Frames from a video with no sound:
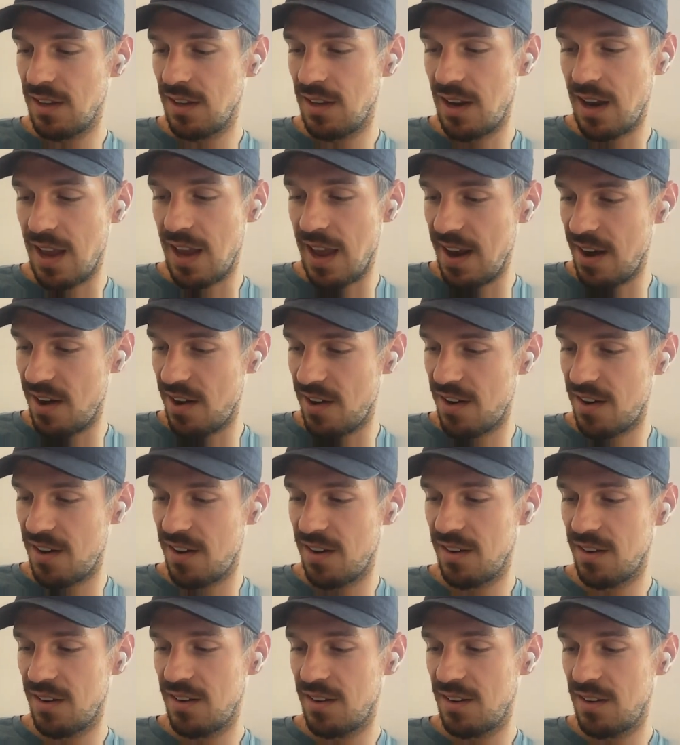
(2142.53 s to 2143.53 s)
later
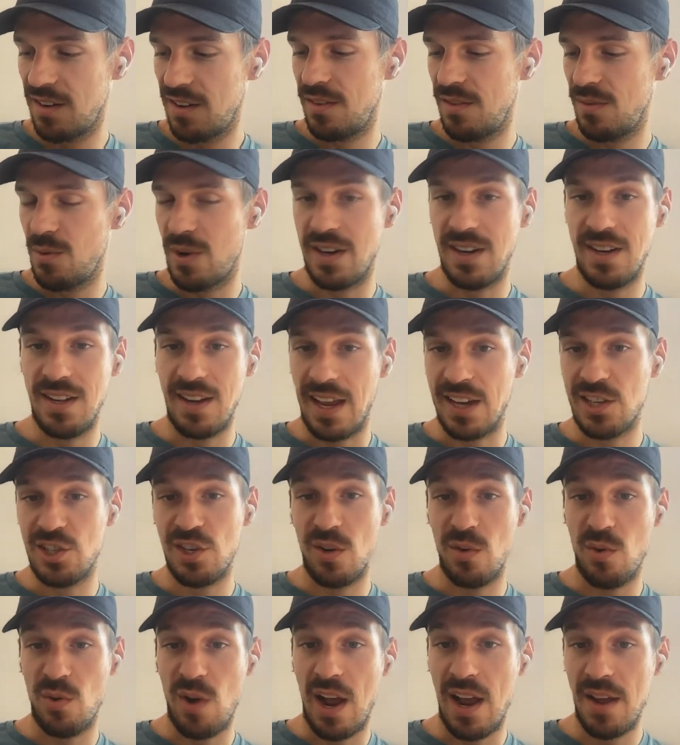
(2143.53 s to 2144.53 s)
when it actually
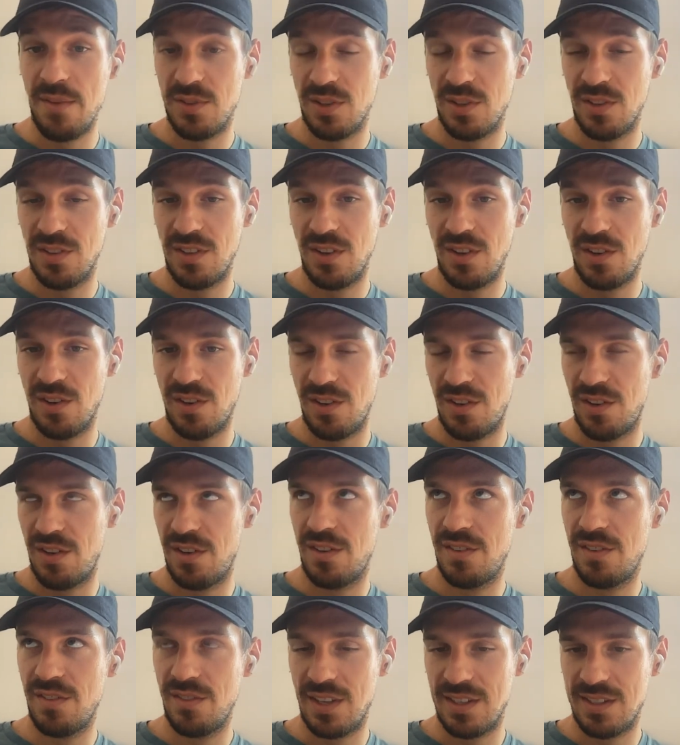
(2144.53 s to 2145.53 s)
arrives on
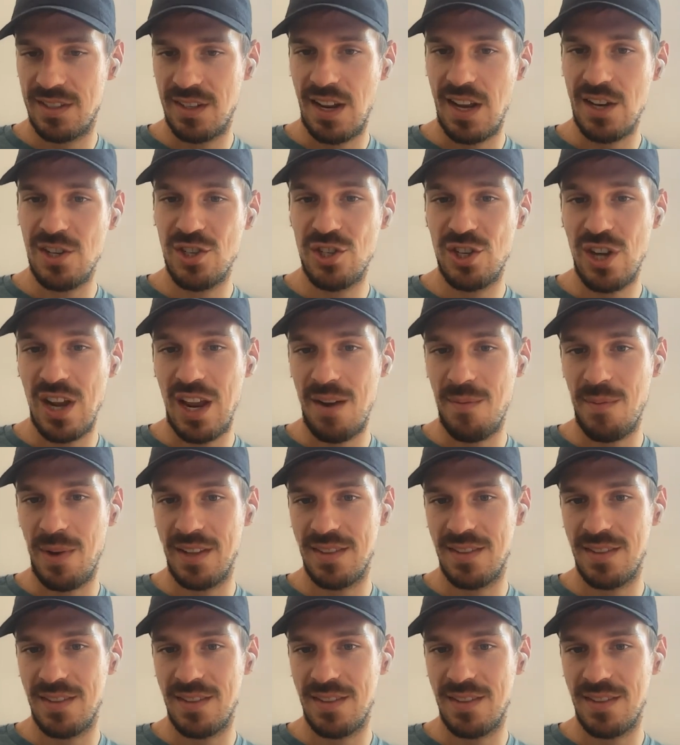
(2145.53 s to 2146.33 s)
your destination chain,